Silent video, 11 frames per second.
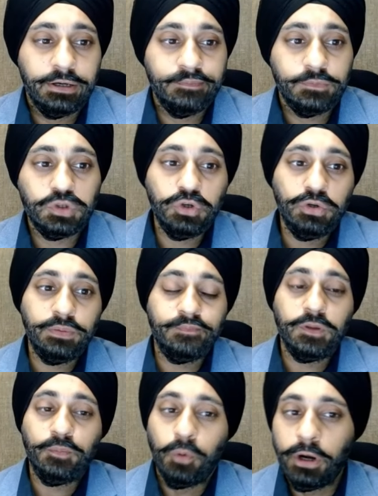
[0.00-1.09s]
so
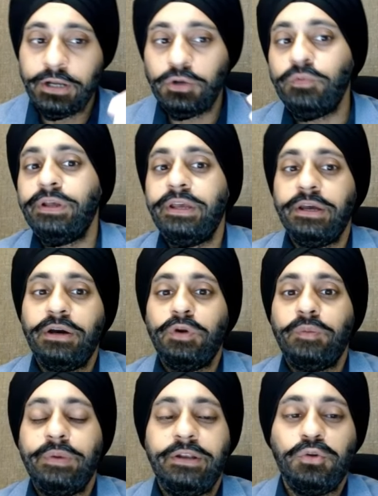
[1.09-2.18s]
the point over here
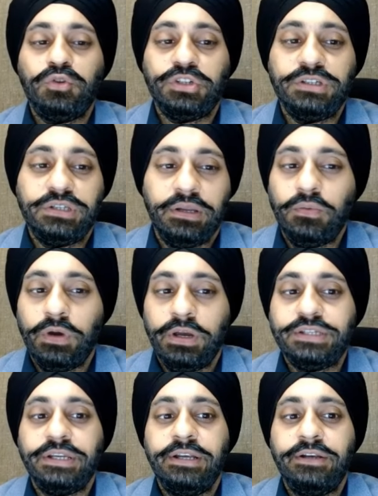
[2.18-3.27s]
would be to just
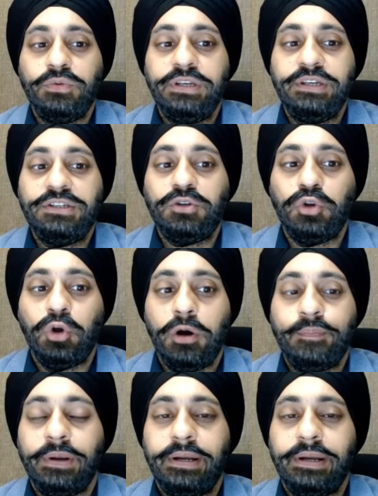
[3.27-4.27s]
invest into these top